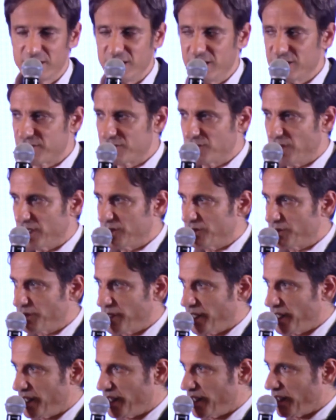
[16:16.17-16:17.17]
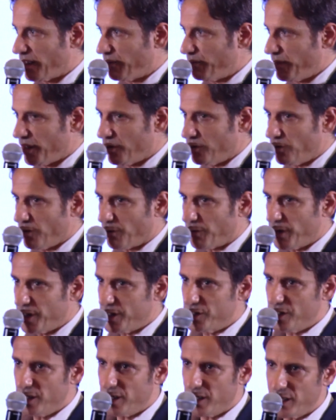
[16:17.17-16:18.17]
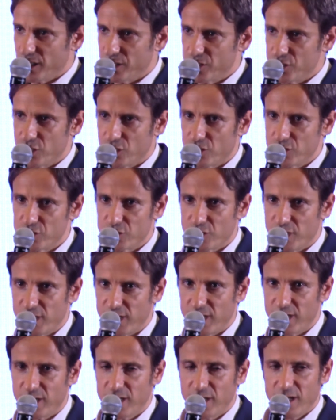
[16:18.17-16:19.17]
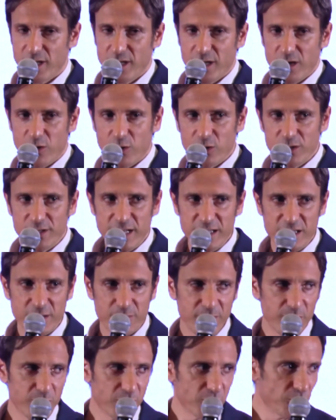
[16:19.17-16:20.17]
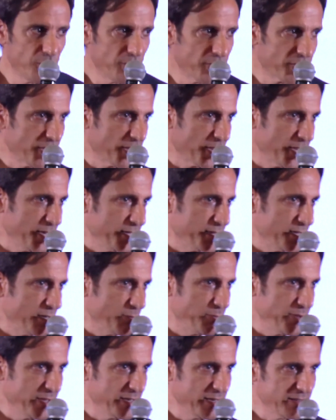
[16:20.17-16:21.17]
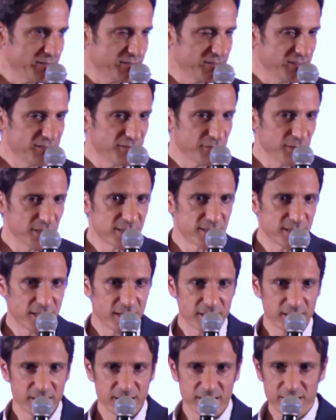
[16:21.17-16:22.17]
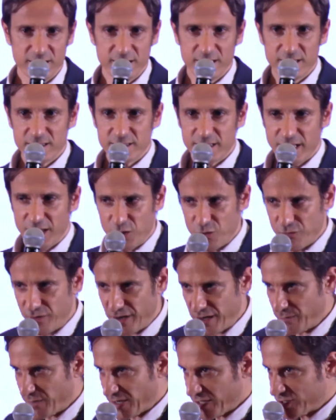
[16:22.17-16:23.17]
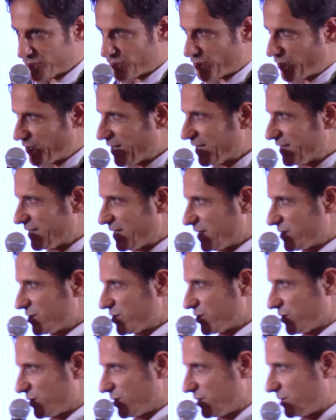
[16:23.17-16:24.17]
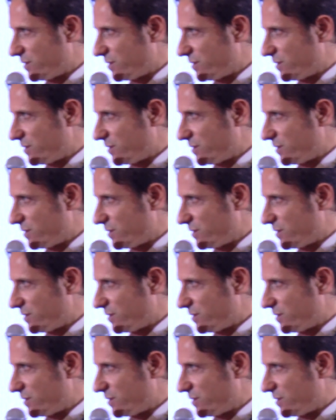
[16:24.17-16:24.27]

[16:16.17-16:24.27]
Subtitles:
That's what we have been doing with Giorgio and all the other people working in Italpinas since we started. Thank you very much for your attention.